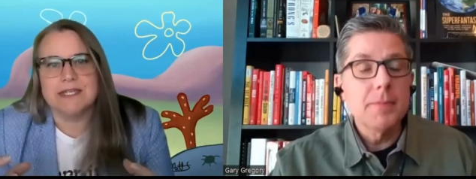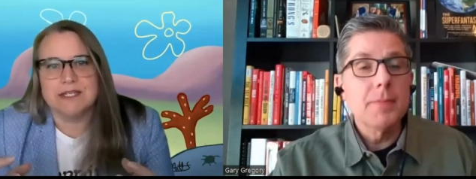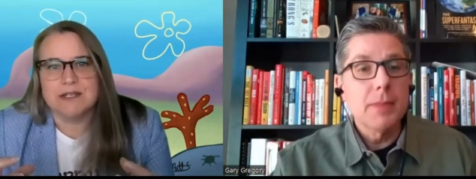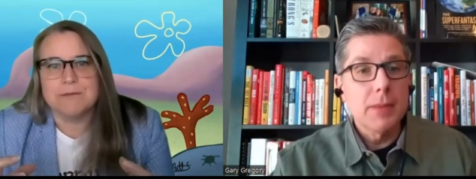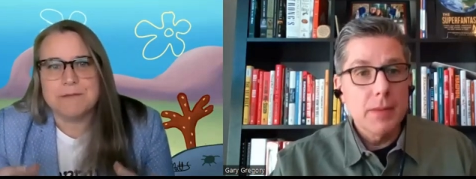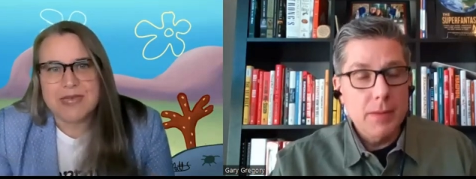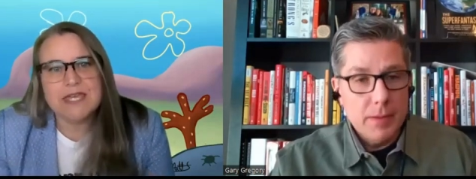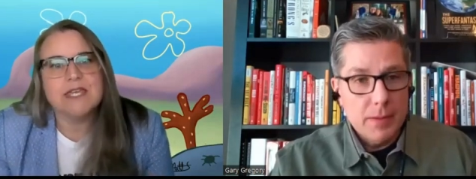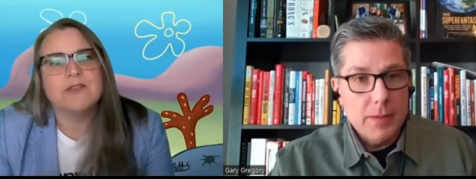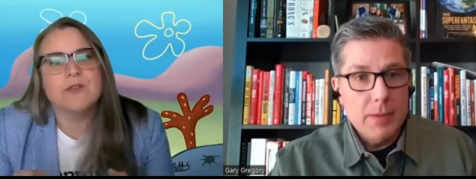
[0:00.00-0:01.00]
Speaker 1: in
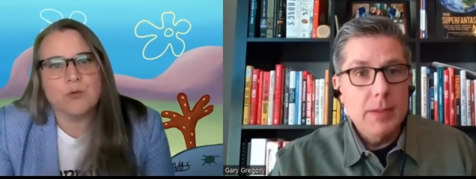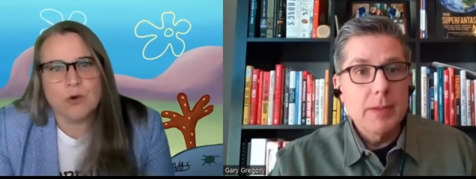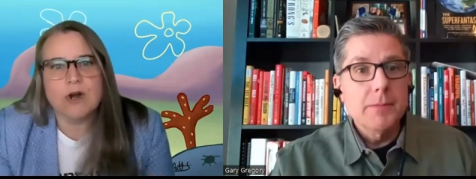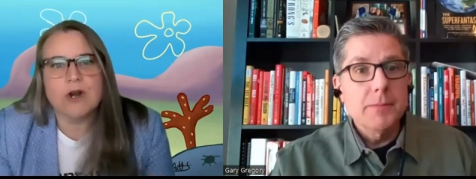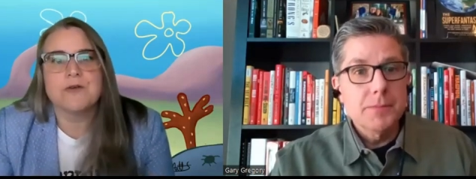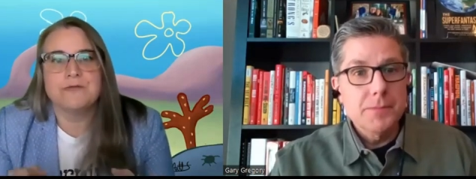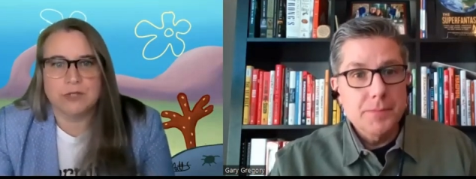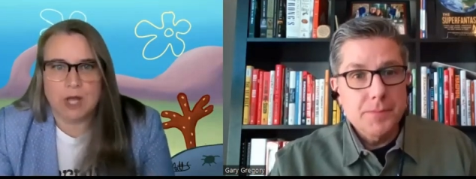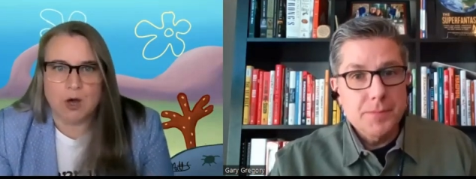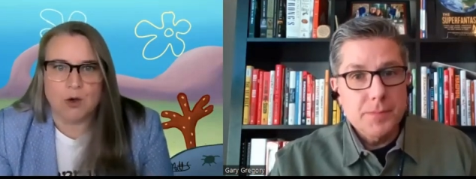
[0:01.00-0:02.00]
making the work
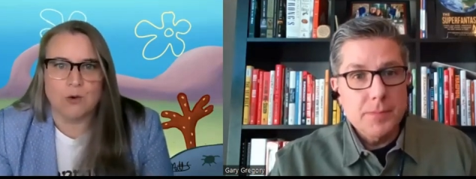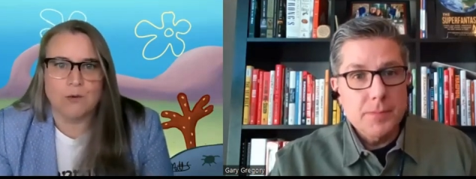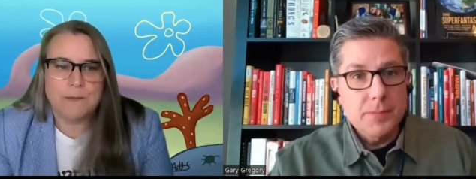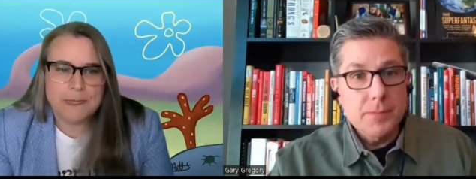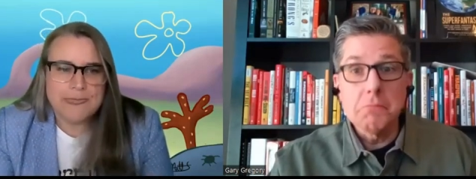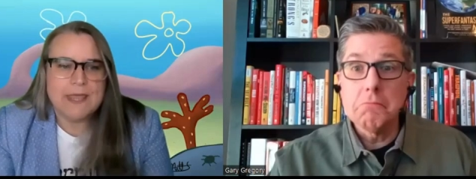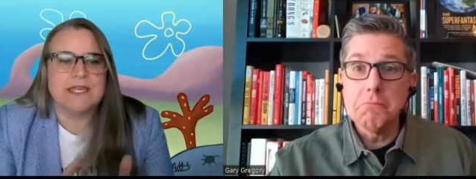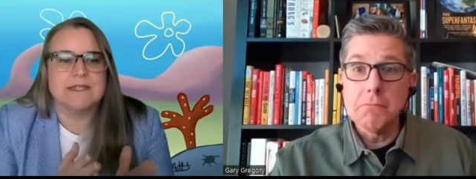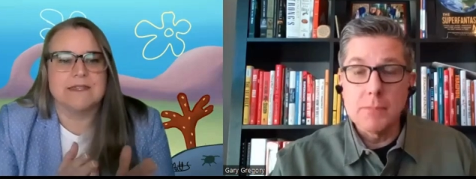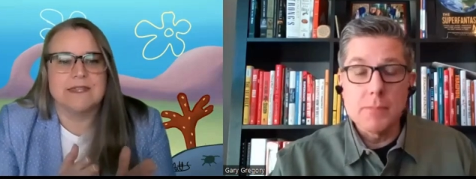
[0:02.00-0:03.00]
flow
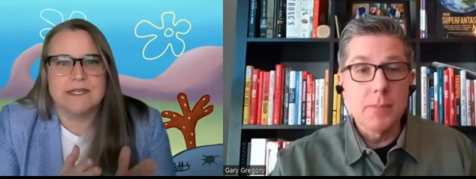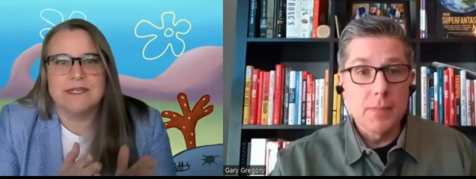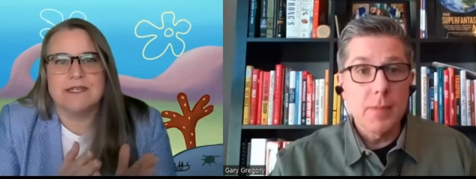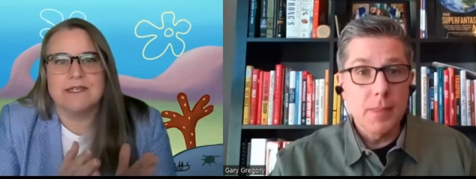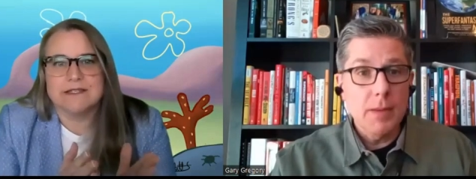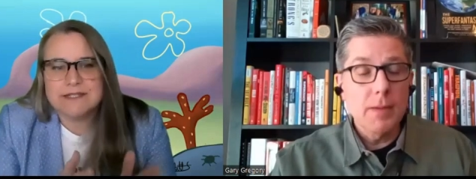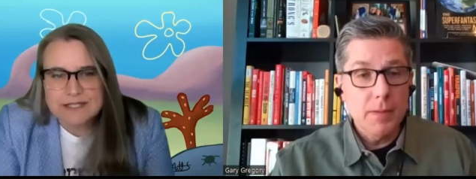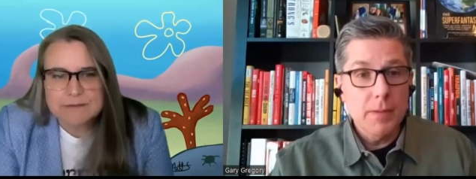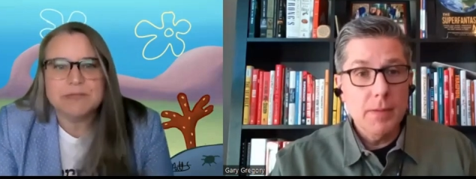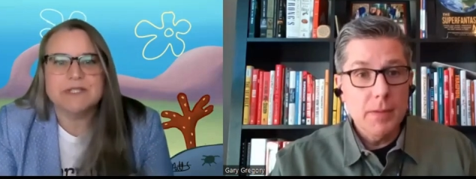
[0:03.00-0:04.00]
mm-hmm. in the
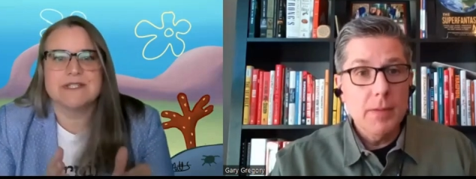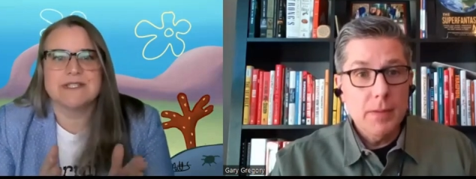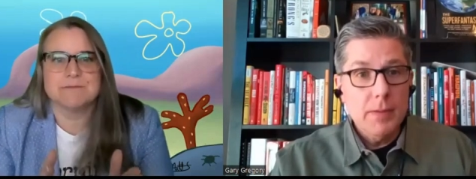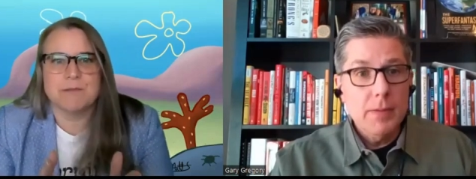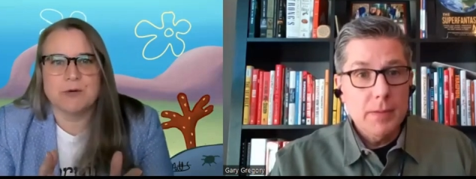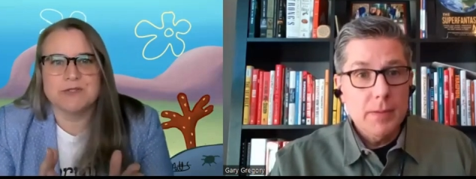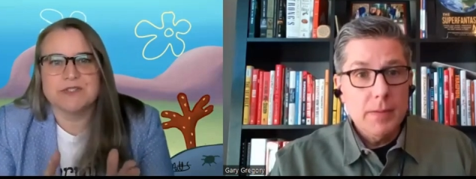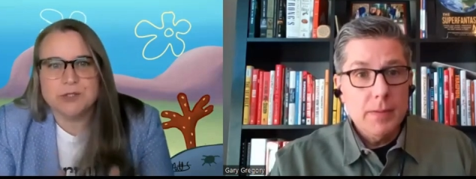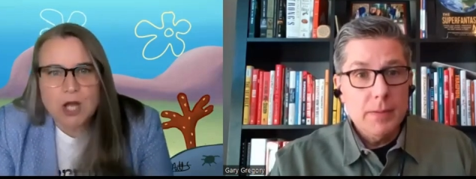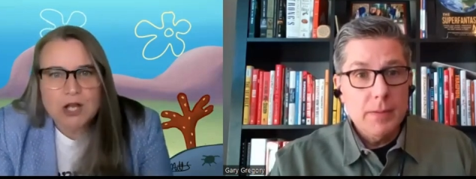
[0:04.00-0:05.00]
simplest,
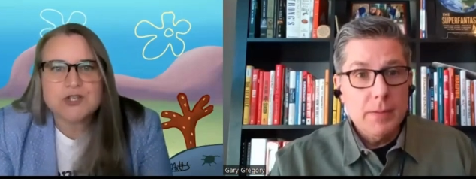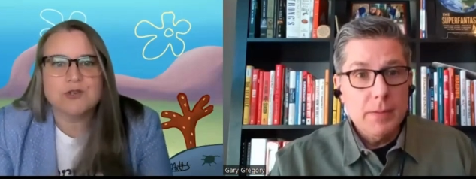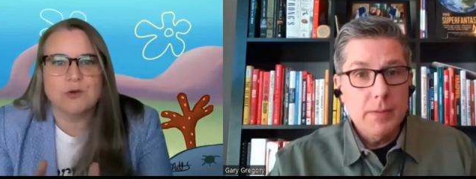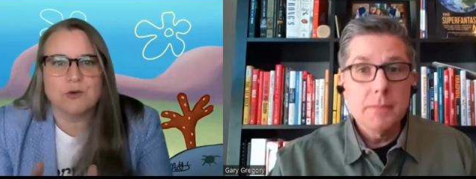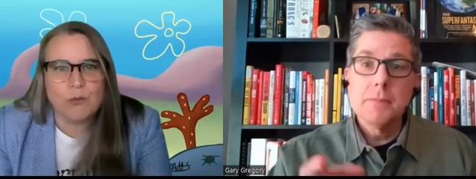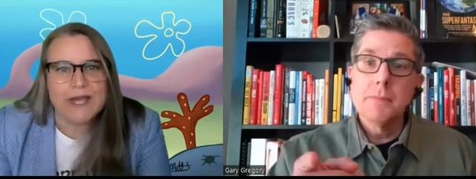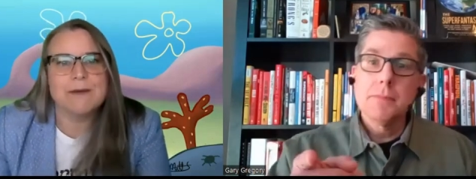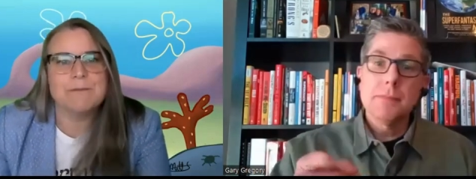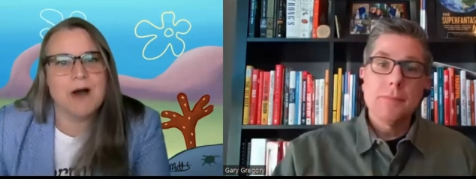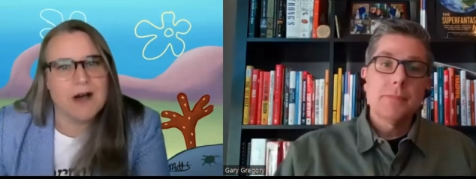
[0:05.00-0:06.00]
most logical
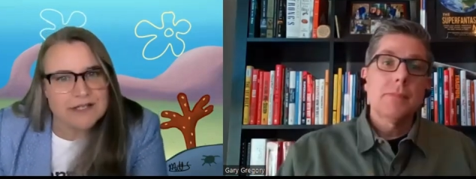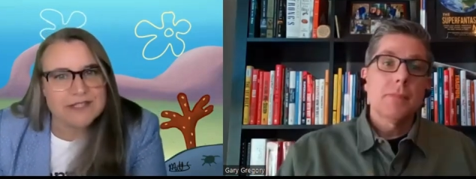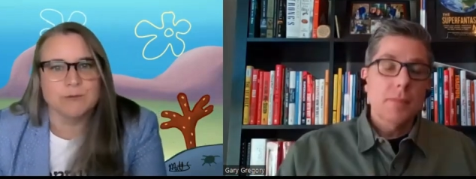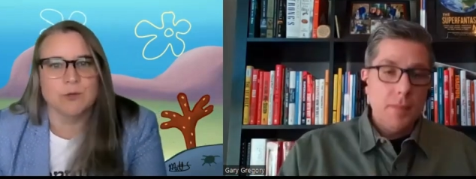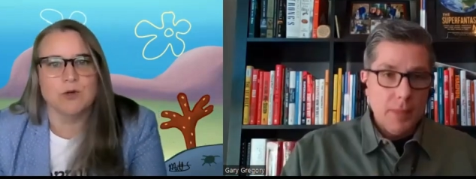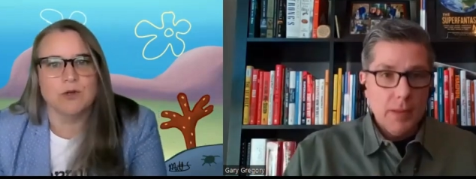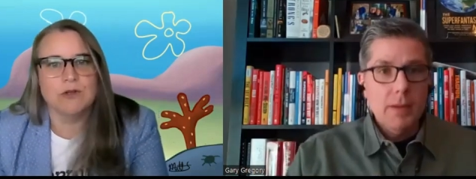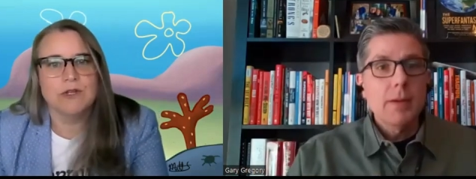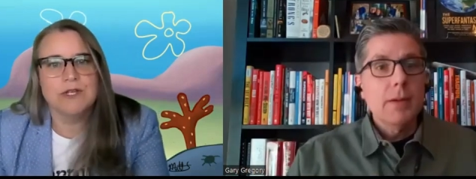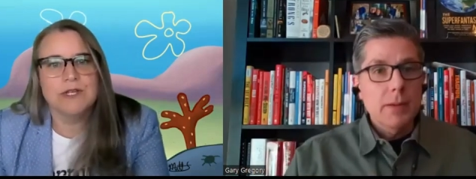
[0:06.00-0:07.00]
way
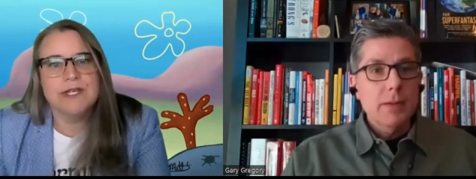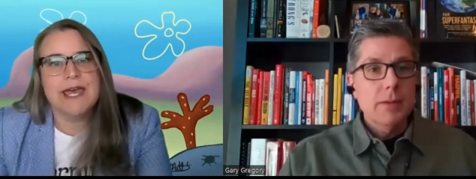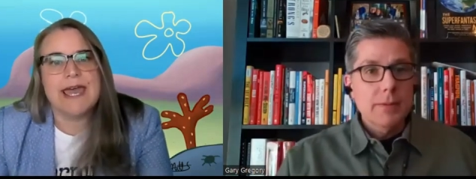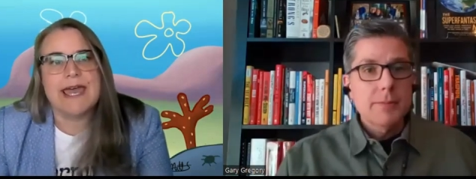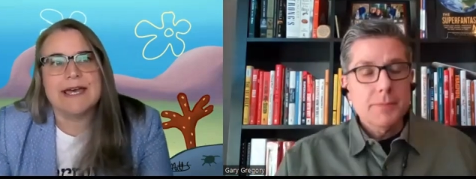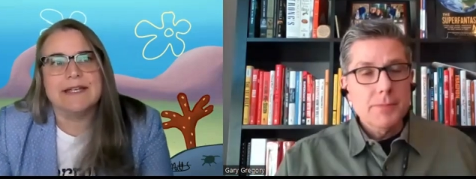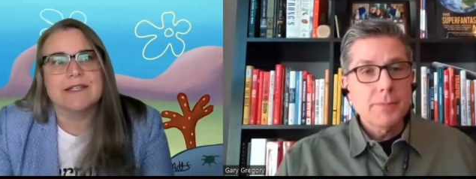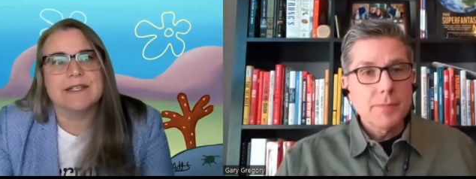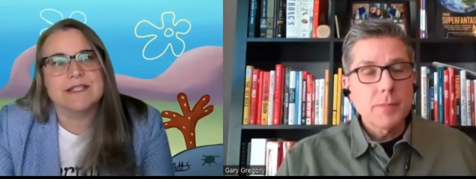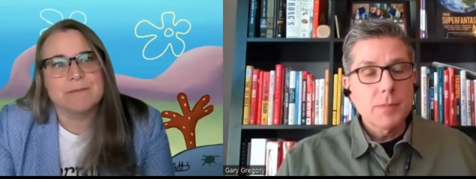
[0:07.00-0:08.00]
possible.
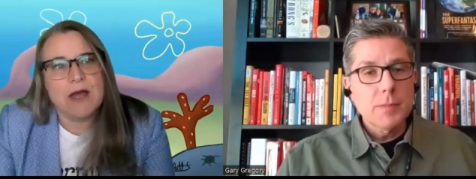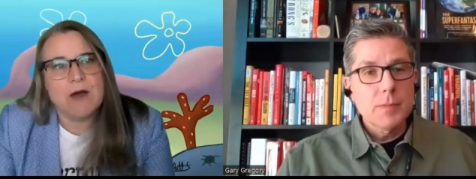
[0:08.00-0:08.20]
And it's